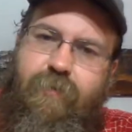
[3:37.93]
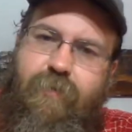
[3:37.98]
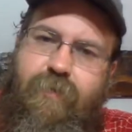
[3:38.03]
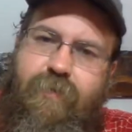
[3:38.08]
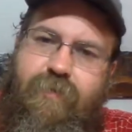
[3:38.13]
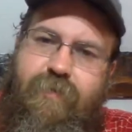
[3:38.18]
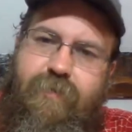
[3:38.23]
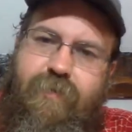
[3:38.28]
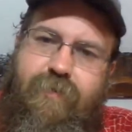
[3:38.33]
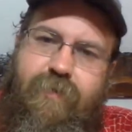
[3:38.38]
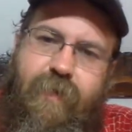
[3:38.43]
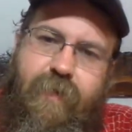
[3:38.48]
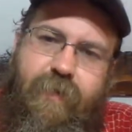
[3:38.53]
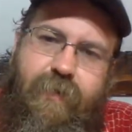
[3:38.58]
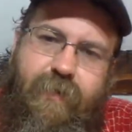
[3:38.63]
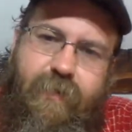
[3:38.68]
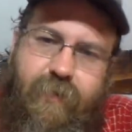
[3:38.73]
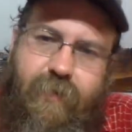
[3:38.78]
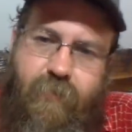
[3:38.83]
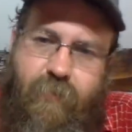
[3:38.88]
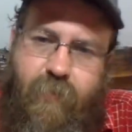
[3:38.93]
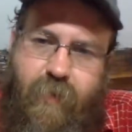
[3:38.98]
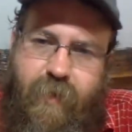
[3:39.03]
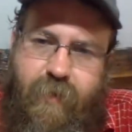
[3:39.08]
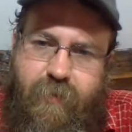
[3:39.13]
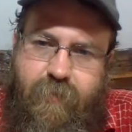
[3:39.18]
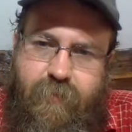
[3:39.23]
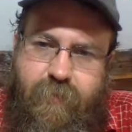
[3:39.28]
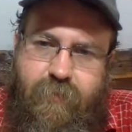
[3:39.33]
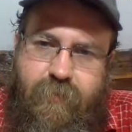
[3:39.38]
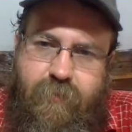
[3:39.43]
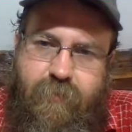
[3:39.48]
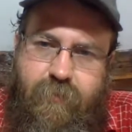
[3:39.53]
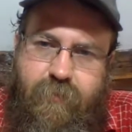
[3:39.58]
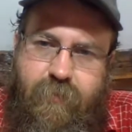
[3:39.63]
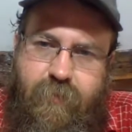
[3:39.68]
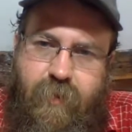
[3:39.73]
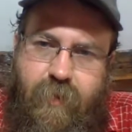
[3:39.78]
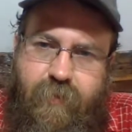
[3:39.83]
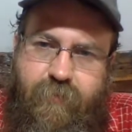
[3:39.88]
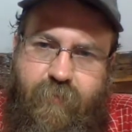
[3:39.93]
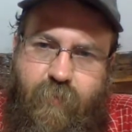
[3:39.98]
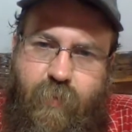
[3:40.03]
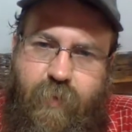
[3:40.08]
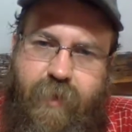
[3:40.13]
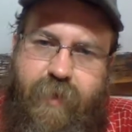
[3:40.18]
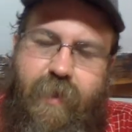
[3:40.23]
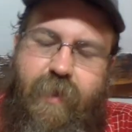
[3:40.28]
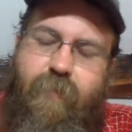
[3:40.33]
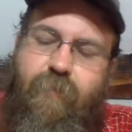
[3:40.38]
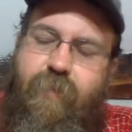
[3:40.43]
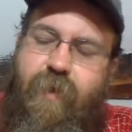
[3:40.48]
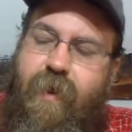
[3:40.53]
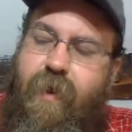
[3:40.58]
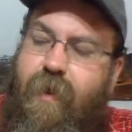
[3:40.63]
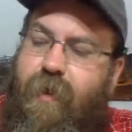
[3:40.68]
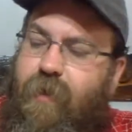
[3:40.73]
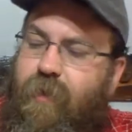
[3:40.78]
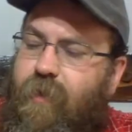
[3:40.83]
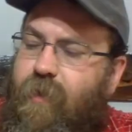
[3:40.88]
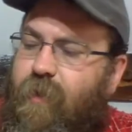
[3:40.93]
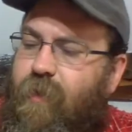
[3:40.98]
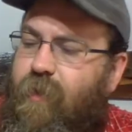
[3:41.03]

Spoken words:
This is a 10-round Glock 48 mag,